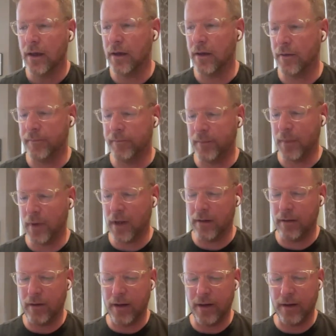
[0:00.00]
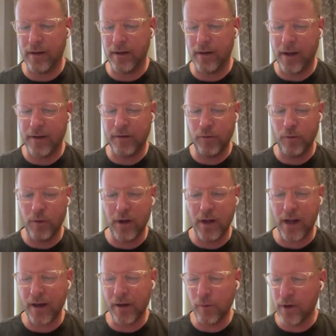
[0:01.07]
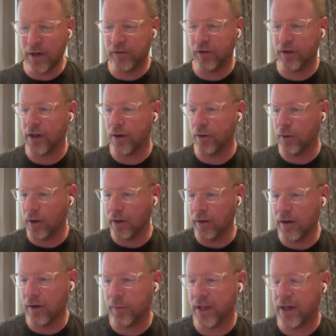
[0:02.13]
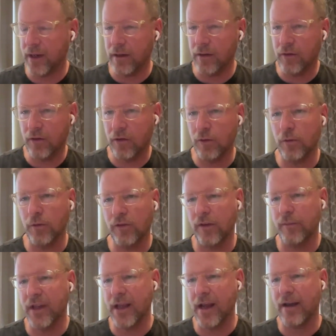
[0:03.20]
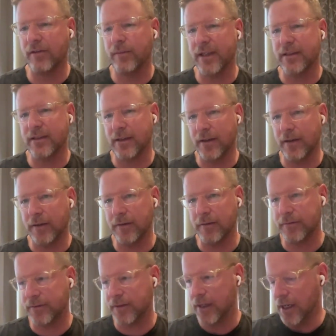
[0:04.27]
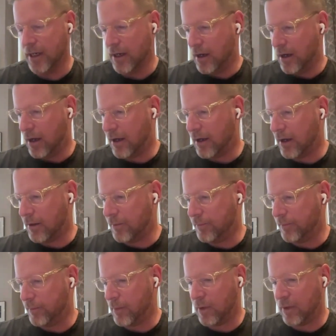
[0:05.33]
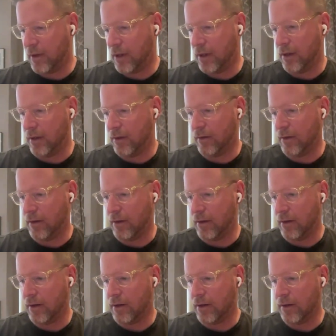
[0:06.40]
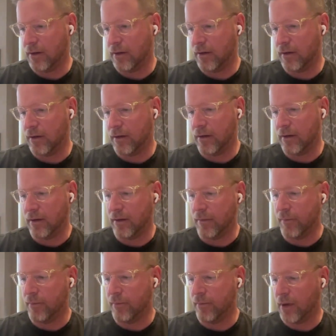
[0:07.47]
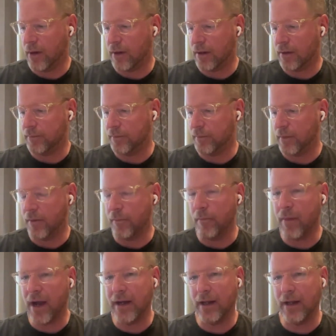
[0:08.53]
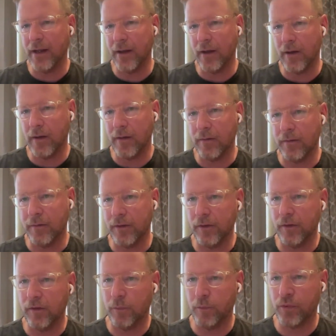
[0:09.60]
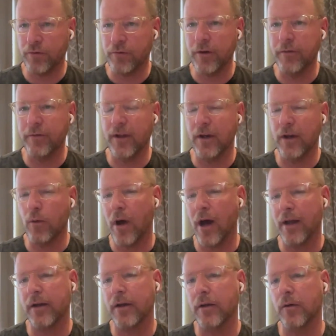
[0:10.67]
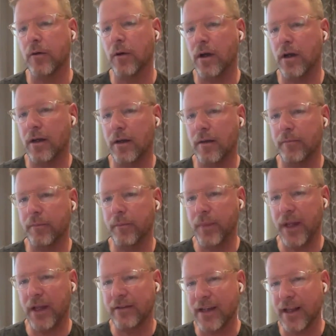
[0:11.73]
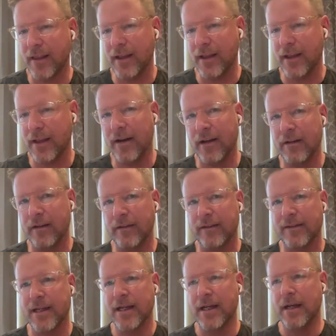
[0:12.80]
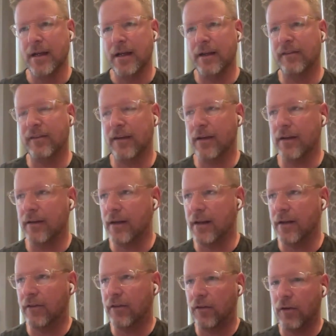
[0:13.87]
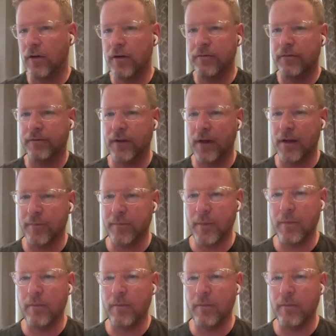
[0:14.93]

Um, and, and I do kind of want you to go a little bit into some of the aspects of um, the uh, the um, the mining of this Peruvian guano, um, because I think that is it's it it's sort of uh,